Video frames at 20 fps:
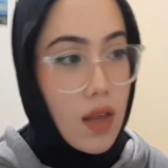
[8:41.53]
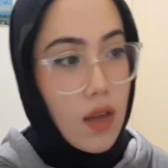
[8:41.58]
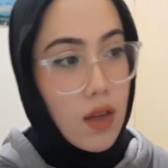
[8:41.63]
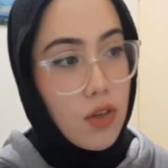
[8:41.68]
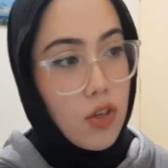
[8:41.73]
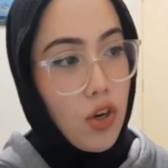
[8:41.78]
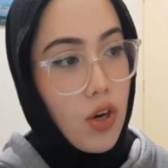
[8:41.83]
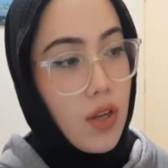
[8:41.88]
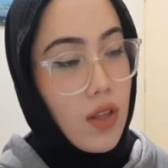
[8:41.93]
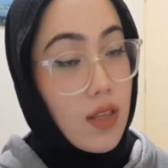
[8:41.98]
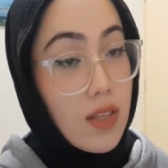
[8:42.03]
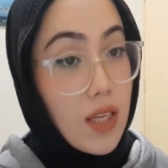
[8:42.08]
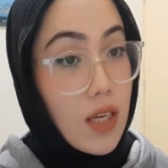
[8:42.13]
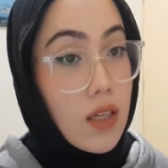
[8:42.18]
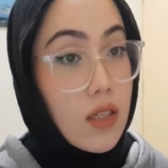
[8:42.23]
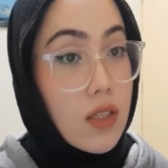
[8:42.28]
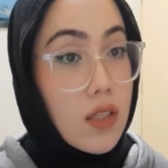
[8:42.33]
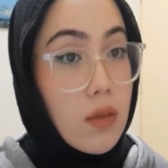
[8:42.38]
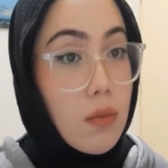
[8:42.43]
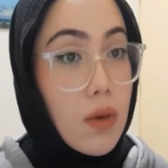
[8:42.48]
during the
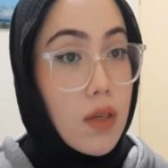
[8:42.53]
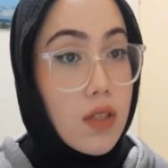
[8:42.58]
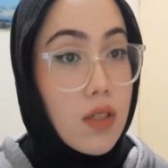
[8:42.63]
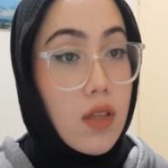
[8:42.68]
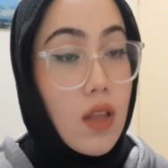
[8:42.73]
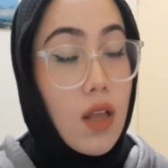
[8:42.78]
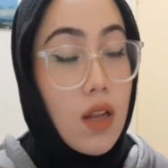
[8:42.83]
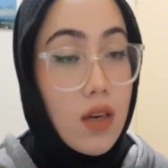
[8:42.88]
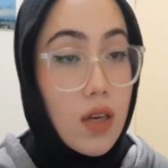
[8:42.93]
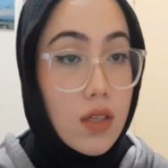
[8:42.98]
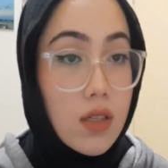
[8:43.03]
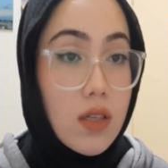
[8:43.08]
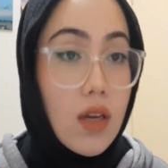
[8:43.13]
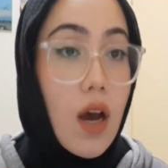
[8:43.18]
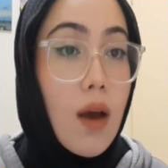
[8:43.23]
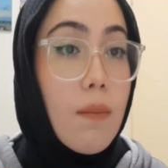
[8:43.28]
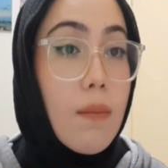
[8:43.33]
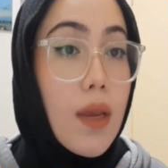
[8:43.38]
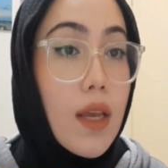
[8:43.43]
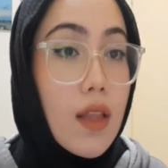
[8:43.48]
second semester, that does
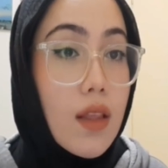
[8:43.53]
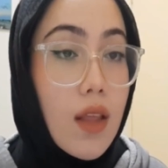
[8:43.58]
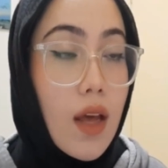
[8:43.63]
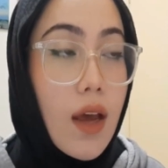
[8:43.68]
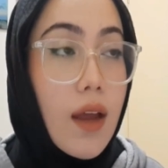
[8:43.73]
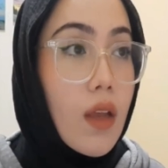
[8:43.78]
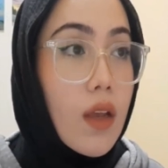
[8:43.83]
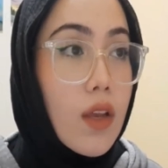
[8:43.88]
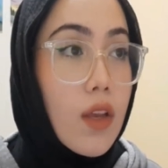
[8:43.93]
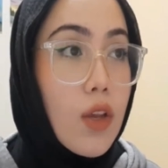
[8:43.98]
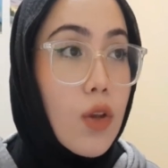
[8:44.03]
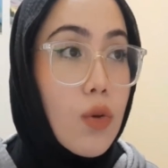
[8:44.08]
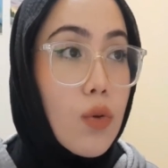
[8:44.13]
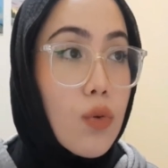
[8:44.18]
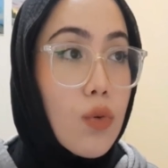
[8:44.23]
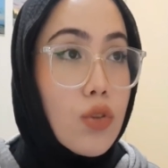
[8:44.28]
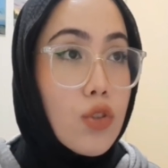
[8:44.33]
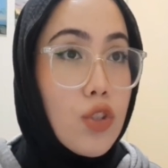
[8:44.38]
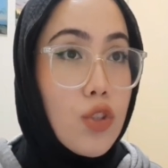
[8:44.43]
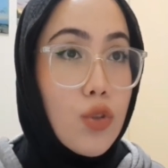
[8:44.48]
not mean that
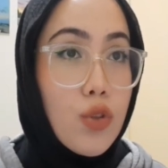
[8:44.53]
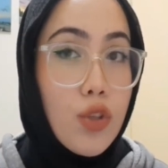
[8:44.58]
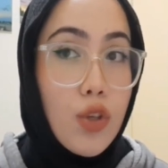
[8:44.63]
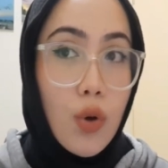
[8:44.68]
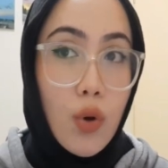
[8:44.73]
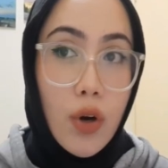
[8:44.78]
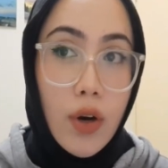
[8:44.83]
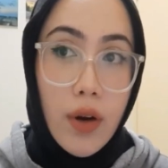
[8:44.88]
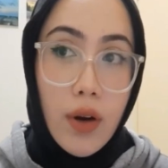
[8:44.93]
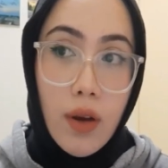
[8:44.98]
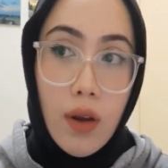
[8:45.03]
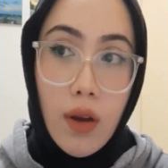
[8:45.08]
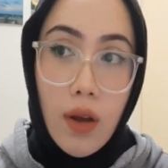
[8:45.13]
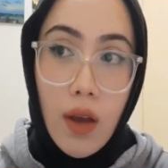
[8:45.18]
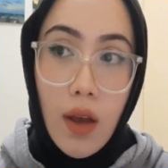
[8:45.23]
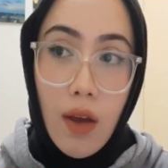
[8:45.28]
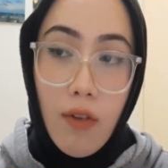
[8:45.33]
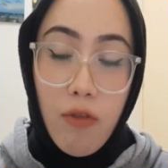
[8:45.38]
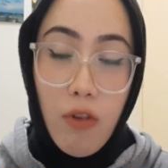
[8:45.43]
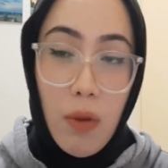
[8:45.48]
you do your
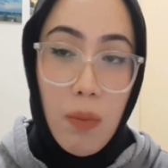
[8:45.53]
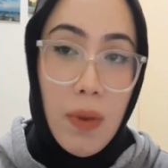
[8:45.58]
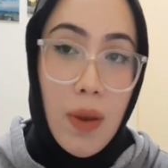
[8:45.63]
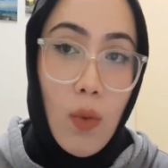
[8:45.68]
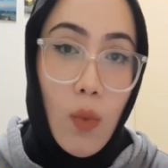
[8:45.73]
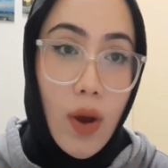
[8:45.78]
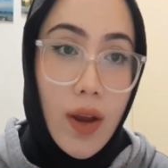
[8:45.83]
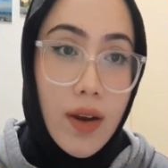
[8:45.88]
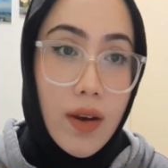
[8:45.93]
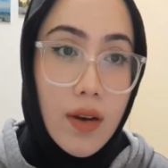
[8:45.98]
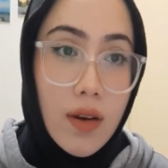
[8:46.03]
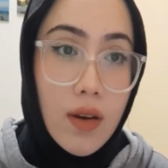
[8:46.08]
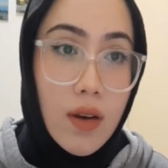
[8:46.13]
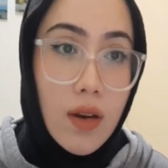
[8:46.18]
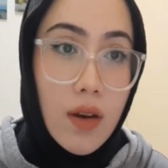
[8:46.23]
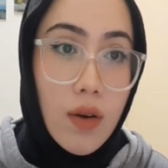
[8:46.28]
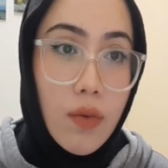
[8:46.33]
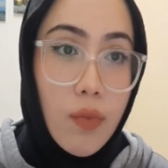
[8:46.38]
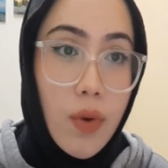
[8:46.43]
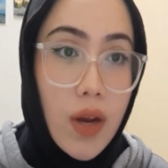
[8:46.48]
FYP 1
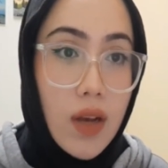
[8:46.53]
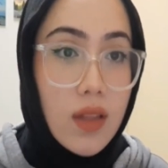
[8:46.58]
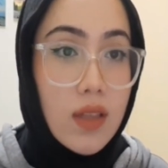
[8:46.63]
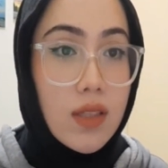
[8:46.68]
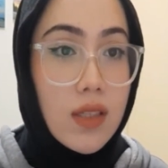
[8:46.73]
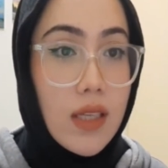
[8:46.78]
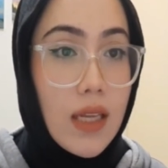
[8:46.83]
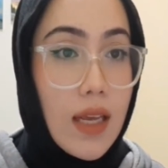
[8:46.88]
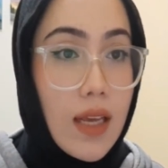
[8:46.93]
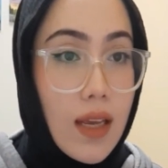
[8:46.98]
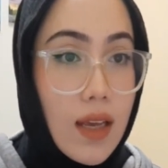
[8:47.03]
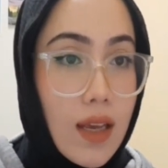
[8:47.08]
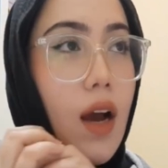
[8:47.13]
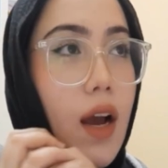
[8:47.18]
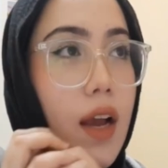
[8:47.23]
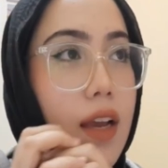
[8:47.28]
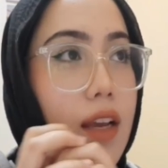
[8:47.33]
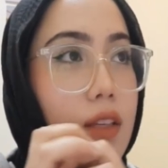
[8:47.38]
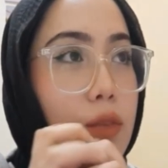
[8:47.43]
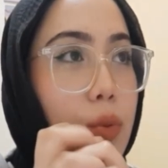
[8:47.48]
recklessly.
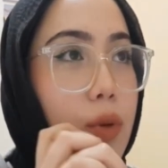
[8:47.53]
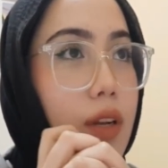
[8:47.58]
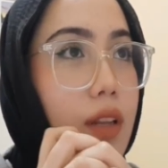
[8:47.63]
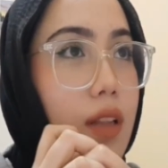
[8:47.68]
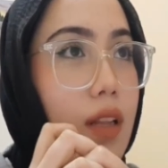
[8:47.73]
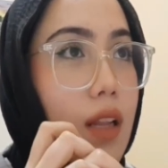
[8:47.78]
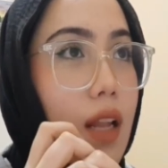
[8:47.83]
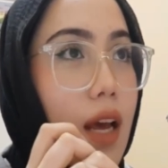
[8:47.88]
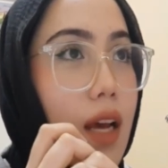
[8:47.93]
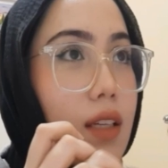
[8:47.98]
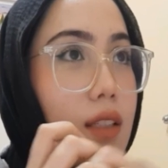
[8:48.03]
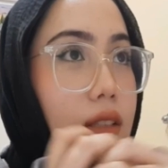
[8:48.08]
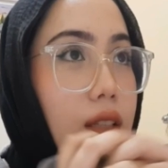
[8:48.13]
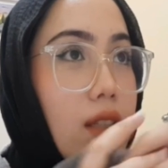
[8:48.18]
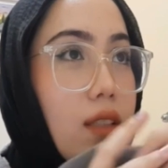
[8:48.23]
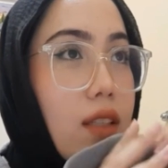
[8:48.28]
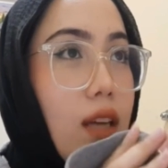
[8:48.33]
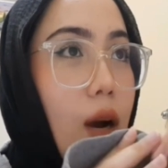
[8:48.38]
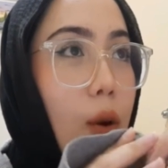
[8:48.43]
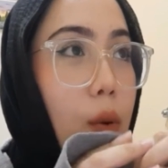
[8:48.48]
I guess one of the last
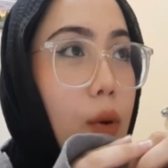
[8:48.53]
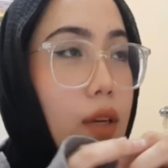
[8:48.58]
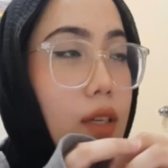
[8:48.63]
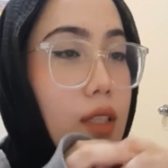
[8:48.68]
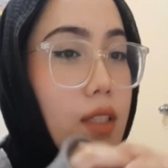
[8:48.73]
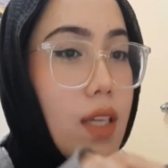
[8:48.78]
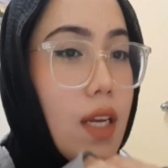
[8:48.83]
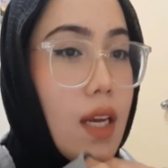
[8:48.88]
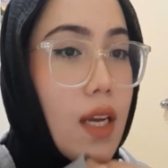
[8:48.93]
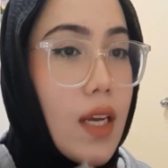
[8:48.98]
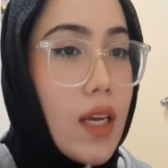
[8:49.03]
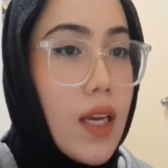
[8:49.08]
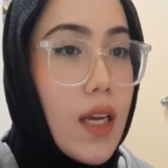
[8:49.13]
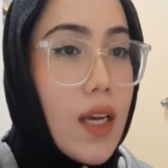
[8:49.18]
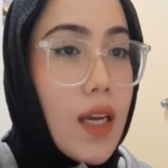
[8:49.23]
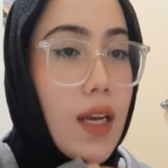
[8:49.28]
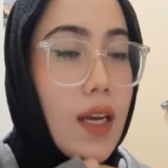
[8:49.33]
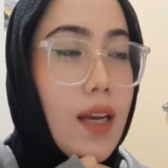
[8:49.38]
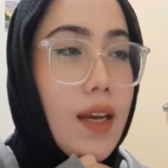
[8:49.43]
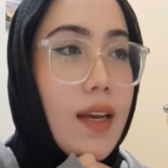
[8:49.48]
things that I want to say
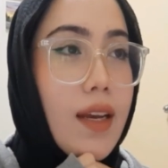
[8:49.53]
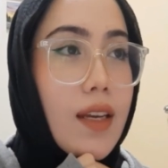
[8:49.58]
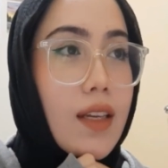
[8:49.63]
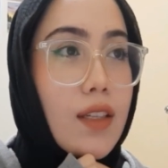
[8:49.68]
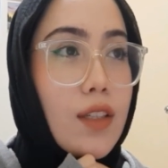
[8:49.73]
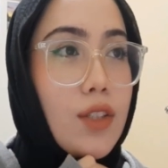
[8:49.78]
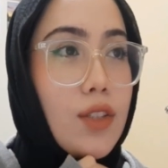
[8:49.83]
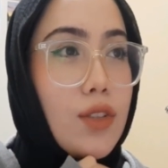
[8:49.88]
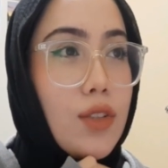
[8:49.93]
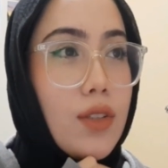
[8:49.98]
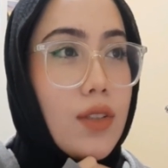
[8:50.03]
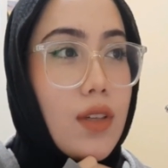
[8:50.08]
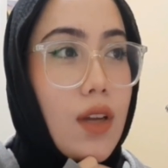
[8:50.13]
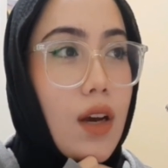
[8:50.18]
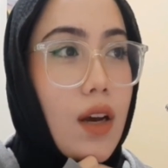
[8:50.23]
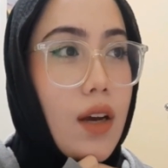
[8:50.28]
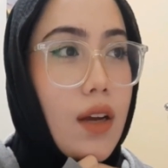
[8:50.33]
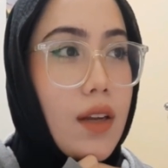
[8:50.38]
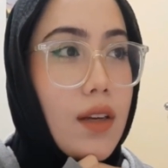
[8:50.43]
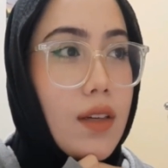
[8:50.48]
is to
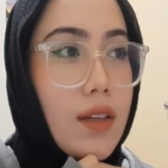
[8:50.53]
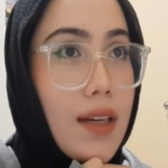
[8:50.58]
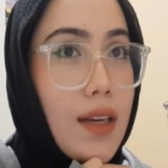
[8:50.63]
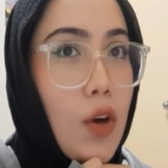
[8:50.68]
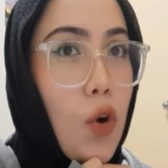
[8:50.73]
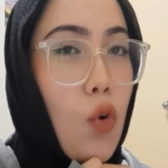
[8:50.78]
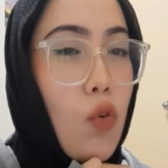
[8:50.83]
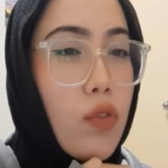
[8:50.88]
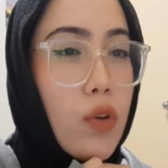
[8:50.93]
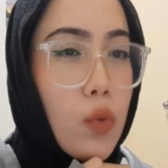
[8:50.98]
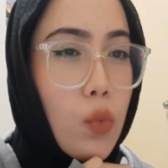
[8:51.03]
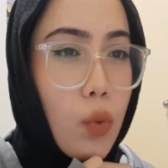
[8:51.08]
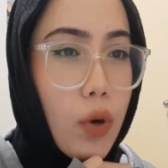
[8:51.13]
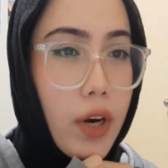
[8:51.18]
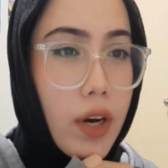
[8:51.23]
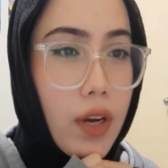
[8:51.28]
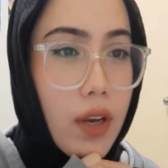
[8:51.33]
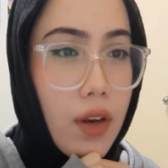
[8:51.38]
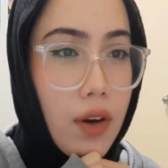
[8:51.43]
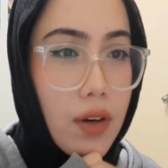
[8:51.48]
not
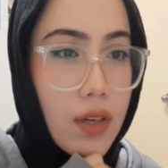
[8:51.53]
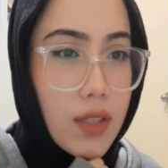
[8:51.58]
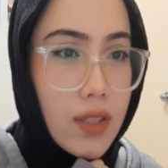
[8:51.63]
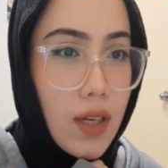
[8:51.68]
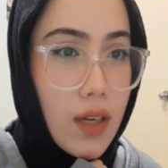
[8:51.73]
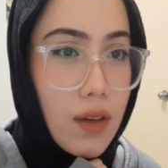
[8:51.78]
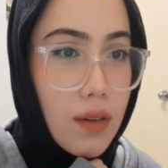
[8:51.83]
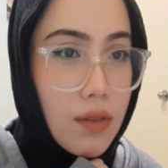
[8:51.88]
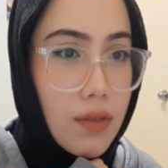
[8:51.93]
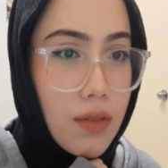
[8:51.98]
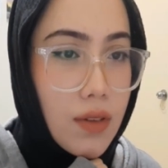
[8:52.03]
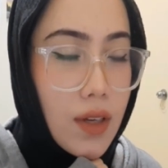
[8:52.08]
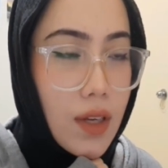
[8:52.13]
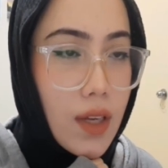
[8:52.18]
overwork yourself